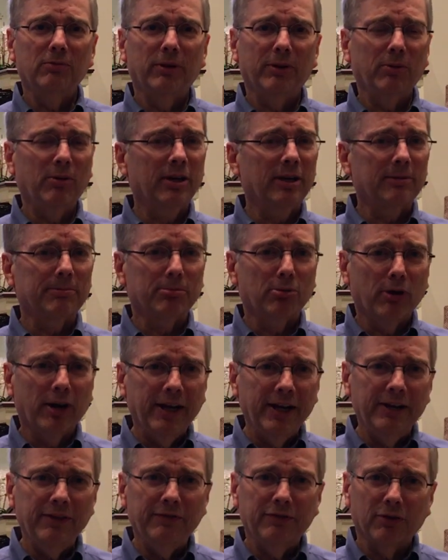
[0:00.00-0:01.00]
We want to
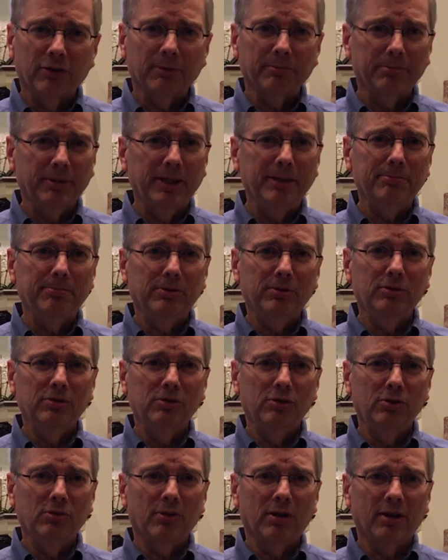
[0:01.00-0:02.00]
pray for
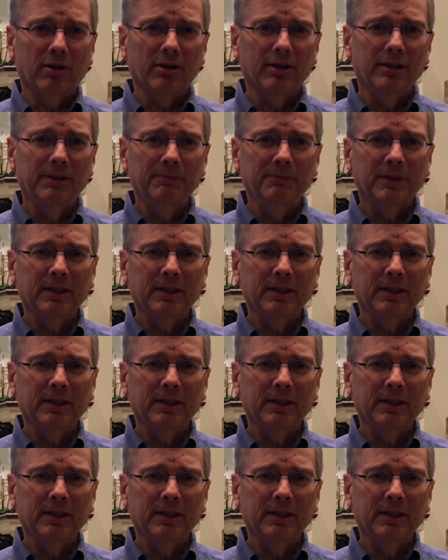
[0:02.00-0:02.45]
people who are